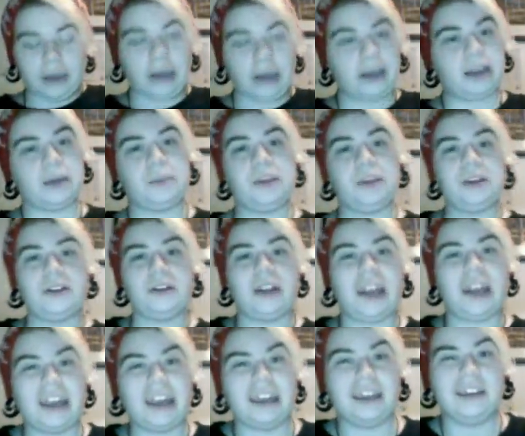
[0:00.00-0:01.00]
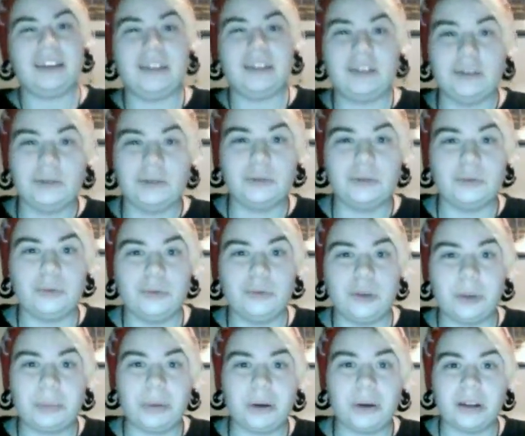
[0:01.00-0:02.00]
I am here today to
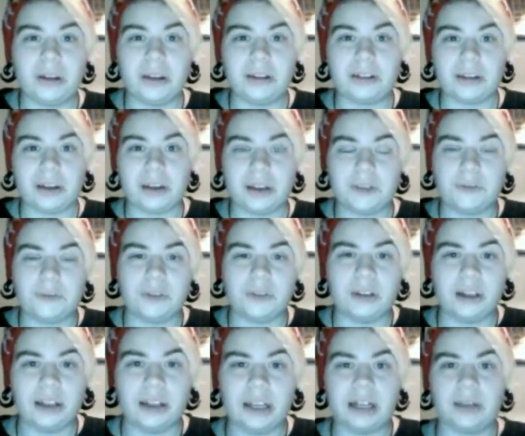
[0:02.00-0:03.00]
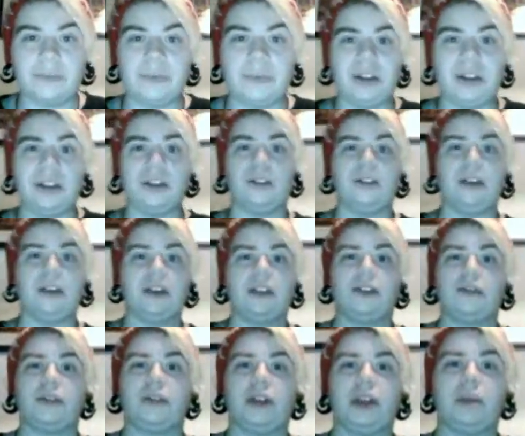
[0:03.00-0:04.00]
apologize for the lack of video
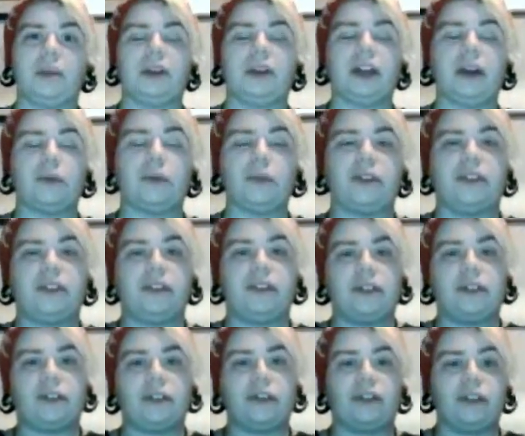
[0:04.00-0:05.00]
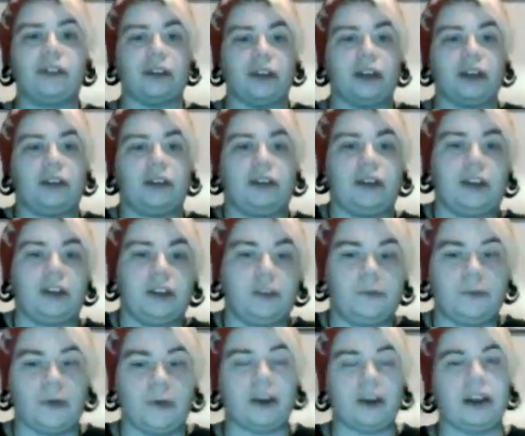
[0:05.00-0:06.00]
yesterday, but I was sick
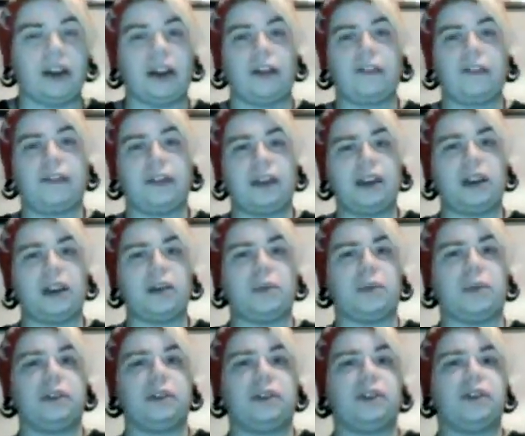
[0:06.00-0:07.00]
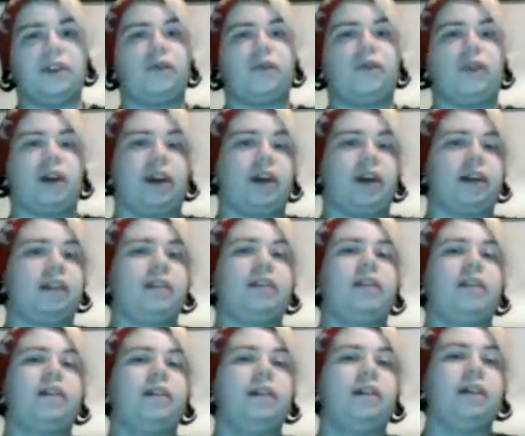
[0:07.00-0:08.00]
as fuck. And I think it was the fact
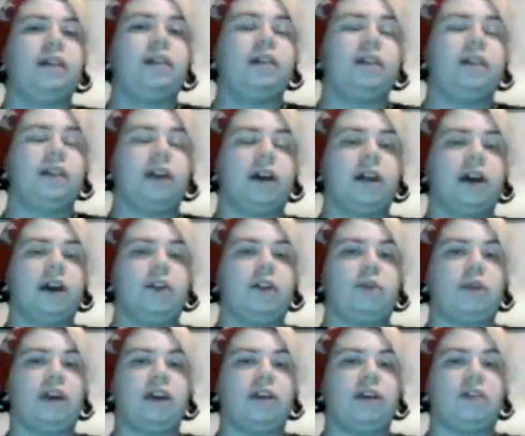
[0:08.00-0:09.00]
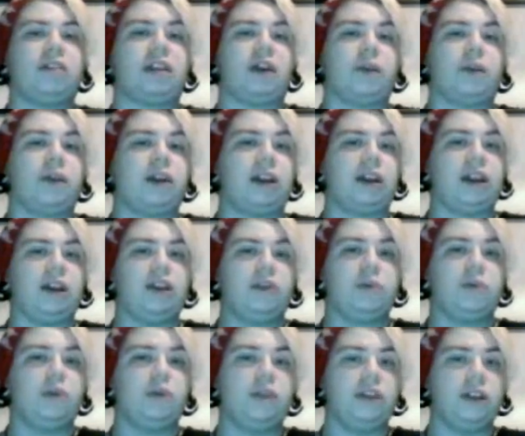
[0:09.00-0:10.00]
that I drank a sour candy
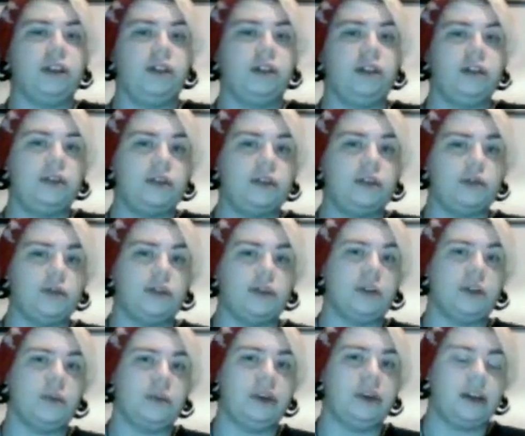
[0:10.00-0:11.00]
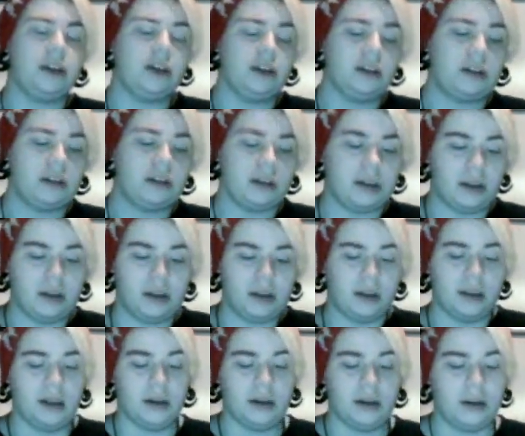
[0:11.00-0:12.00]
smoothie during the weekend
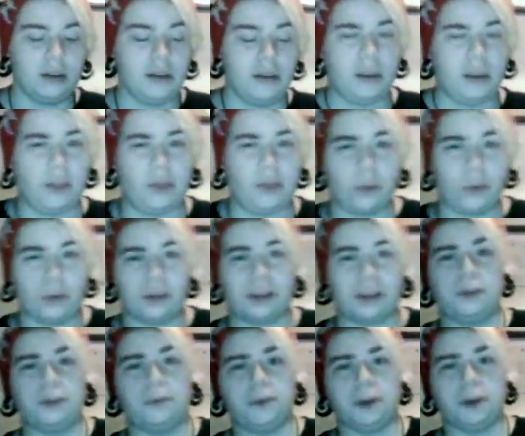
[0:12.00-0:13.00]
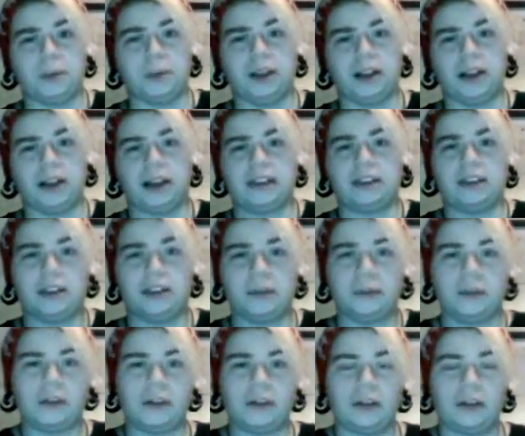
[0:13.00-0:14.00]
and that Thorsky fed me laxative.